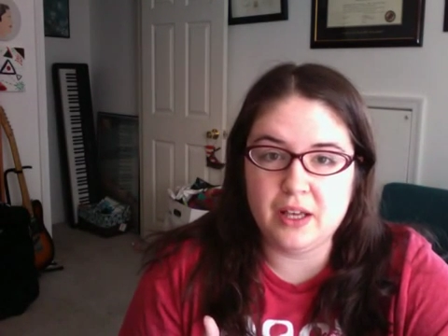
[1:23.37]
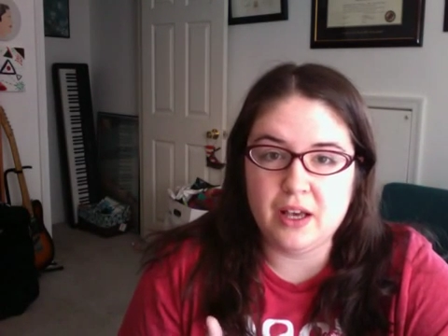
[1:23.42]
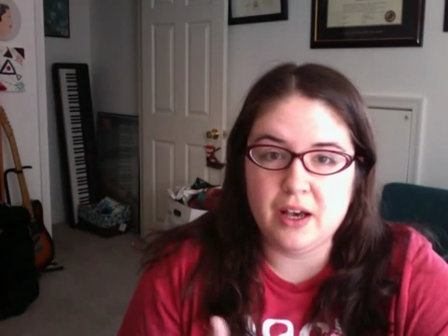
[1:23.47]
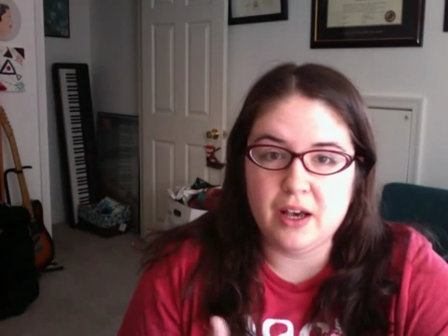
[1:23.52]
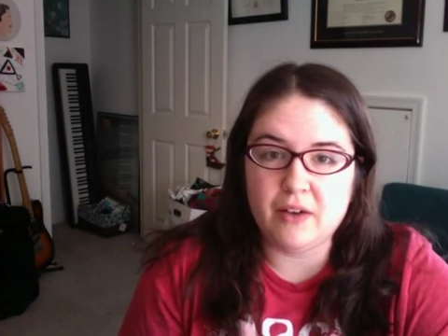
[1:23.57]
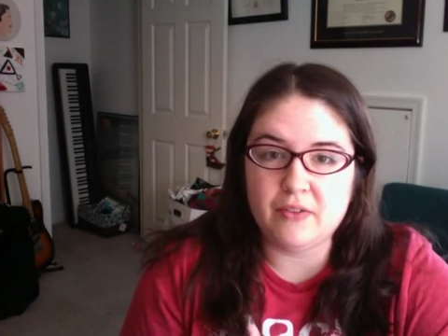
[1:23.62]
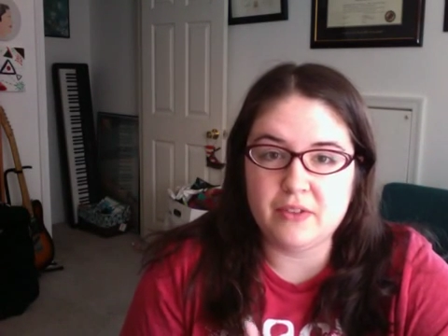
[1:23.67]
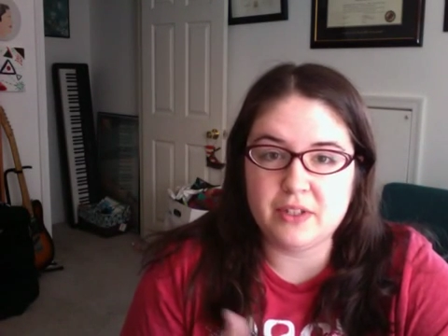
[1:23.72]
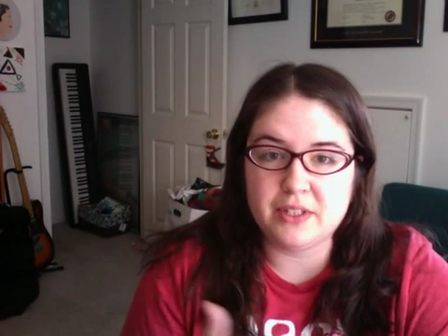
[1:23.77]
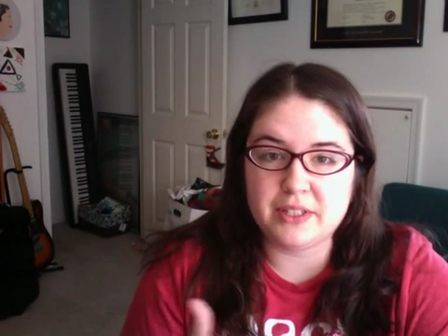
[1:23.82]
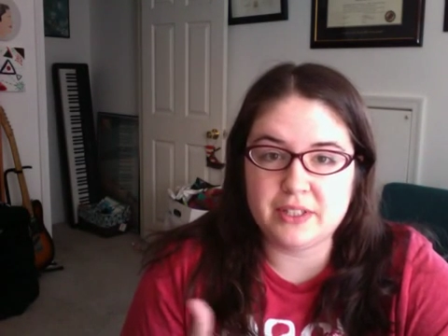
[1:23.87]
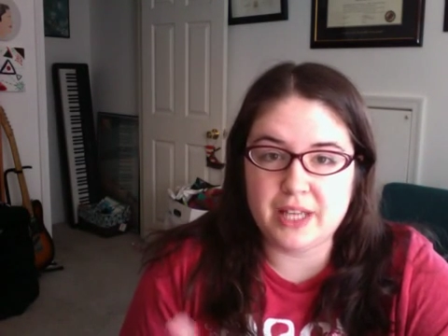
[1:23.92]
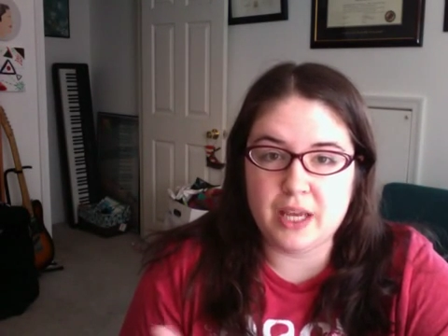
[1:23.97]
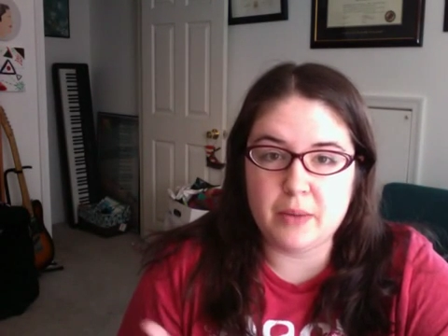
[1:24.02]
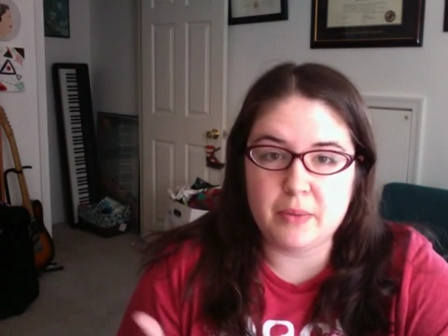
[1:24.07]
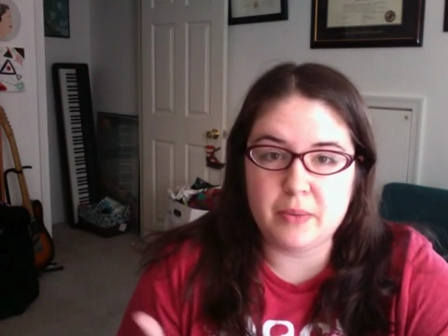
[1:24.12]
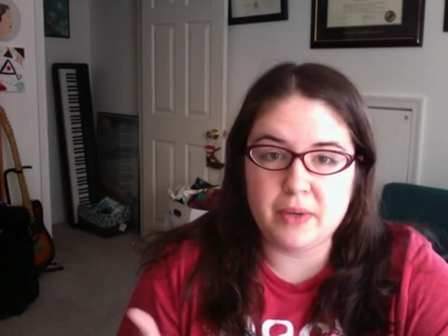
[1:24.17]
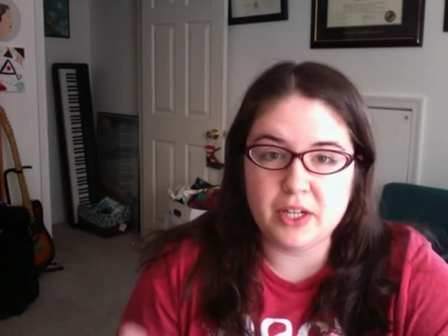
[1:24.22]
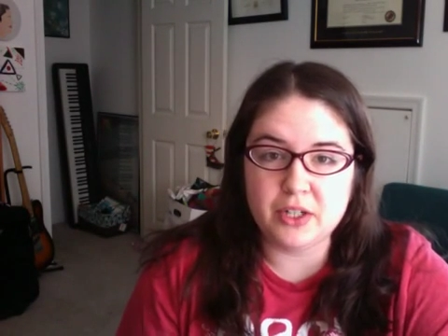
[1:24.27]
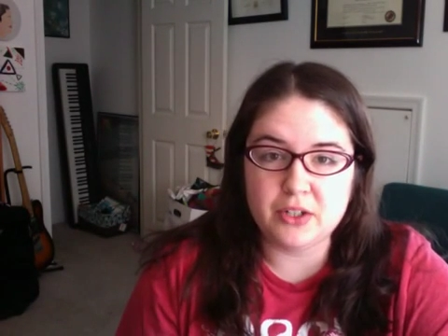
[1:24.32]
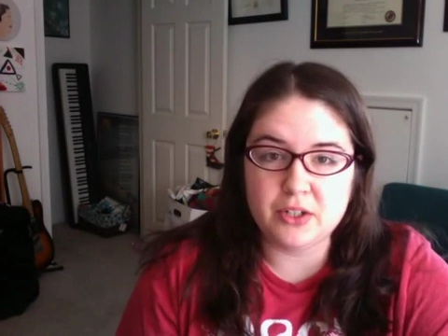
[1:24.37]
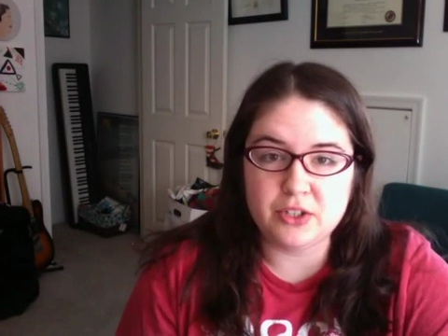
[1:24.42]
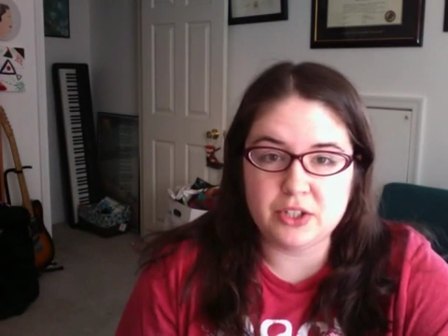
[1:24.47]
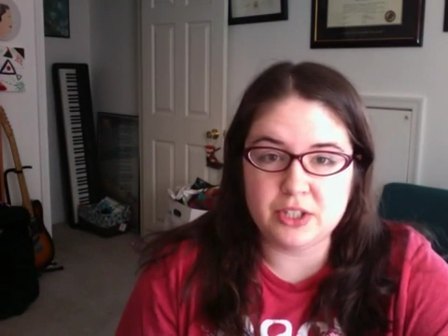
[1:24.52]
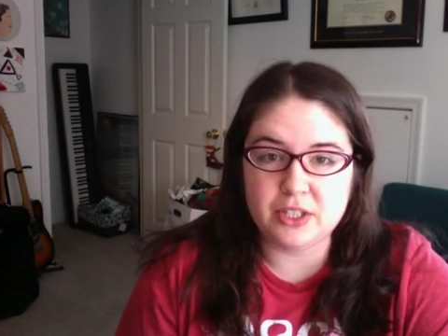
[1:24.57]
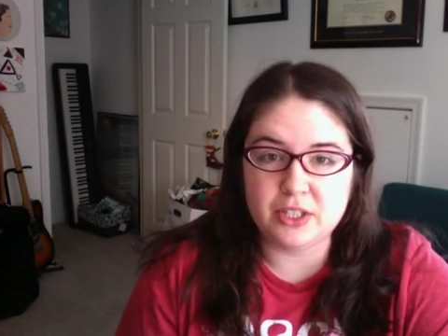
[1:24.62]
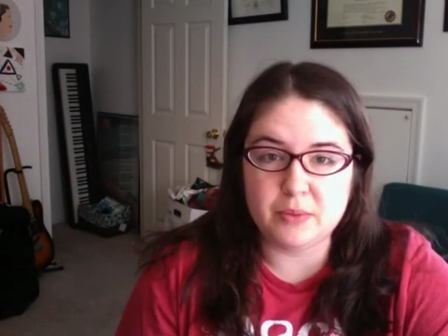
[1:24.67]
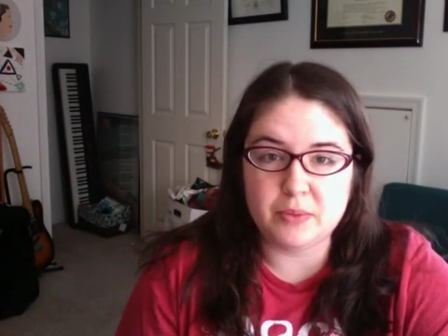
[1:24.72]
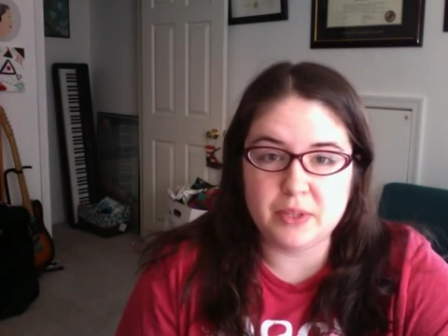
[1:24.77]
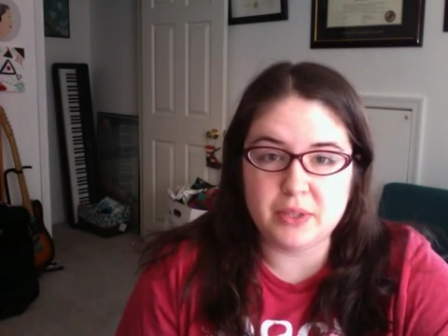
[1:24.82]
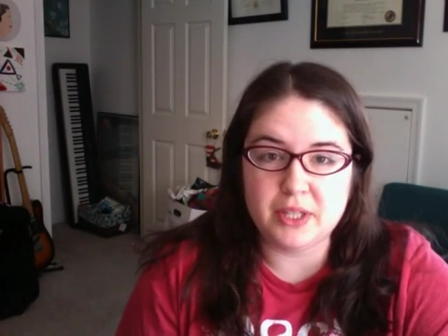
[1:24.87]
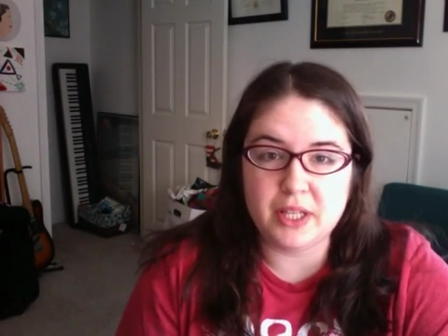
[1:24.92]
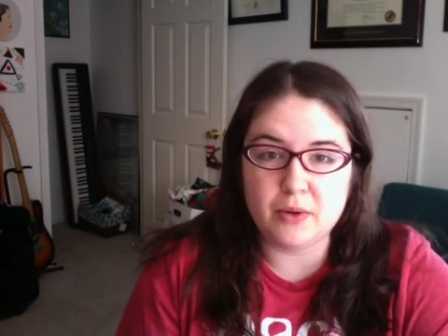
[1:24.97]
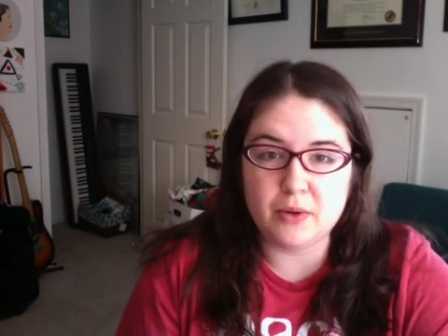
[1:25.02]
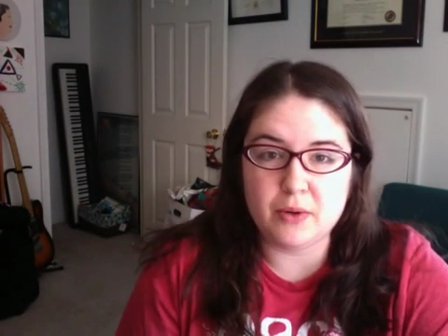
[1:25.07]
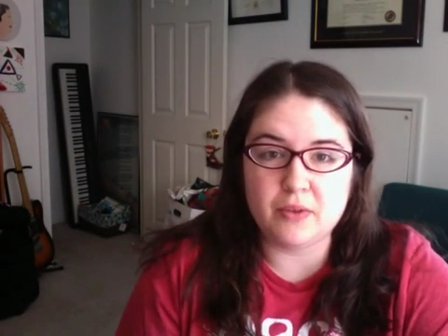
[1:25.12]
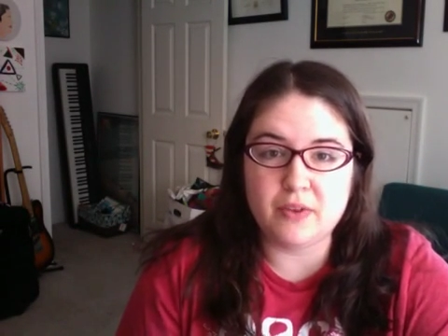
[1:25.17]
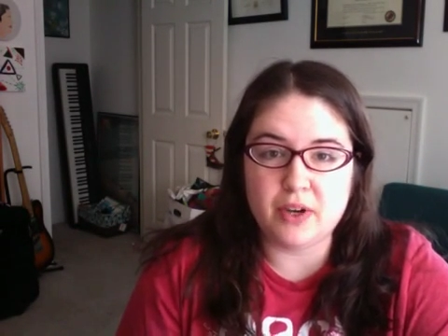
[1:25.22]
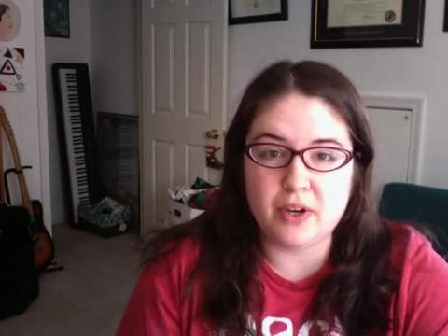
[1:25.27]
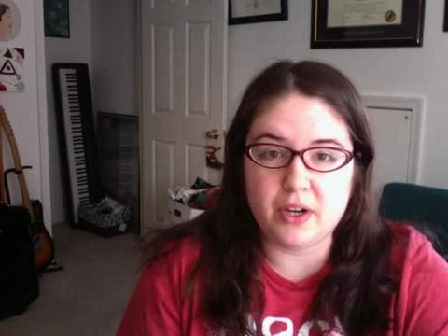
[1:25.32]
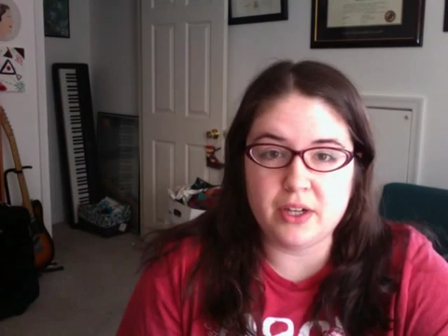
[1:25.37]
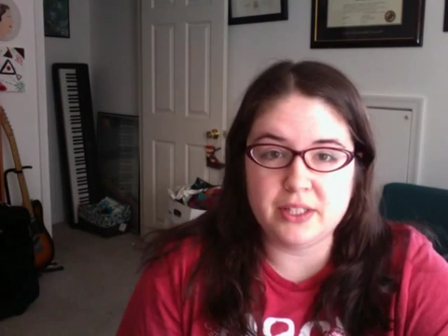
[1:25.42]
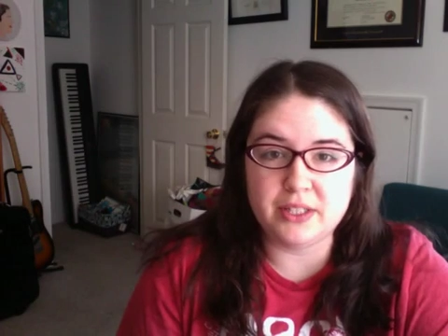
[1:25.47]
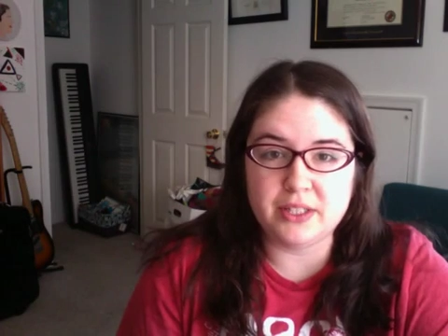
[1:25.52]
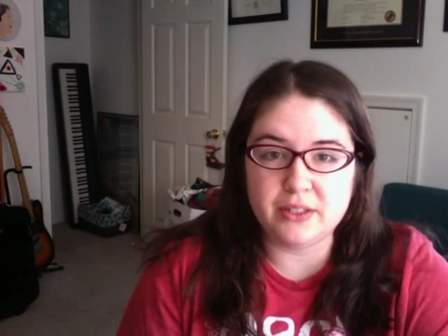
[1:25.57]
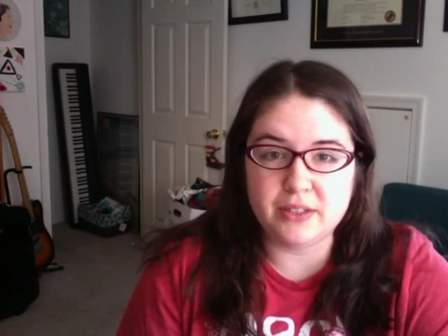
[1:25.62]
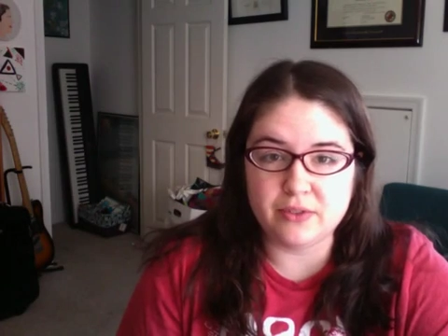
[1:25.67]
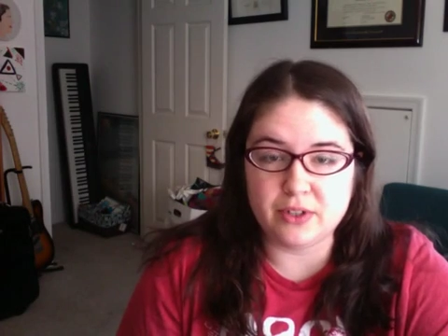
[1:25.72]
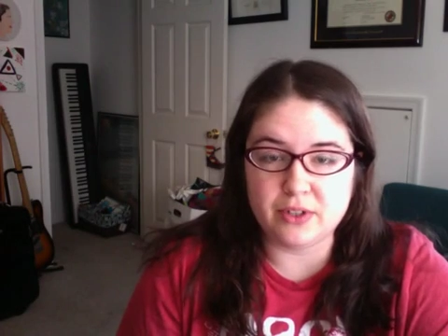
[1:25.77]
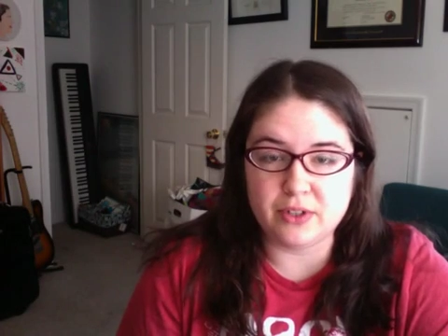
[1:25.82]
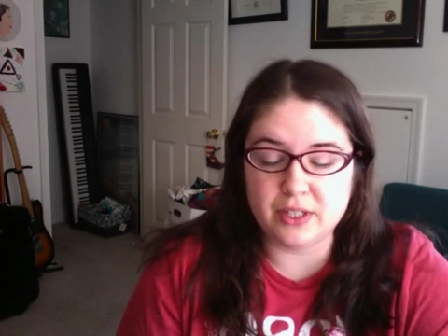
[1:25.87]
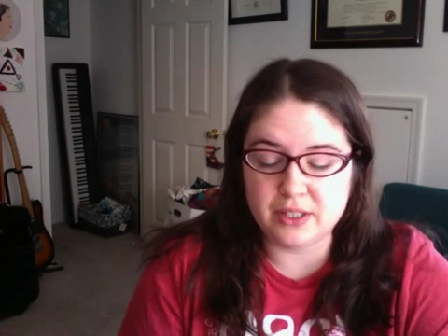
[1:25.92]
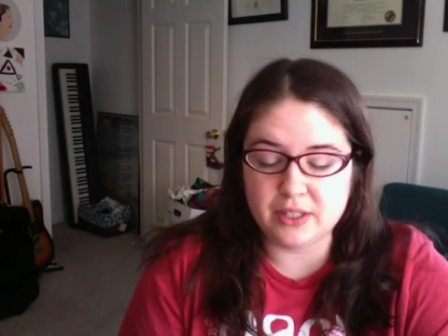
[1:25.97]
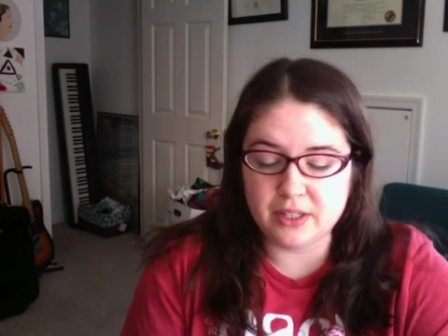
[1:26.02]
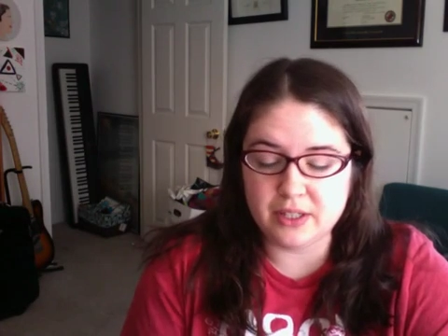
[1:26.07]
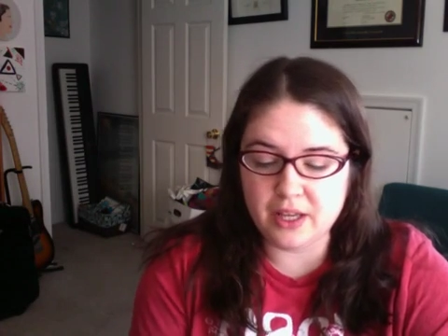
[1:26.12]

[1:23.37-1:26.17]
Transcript: of the same energy, but they were very different.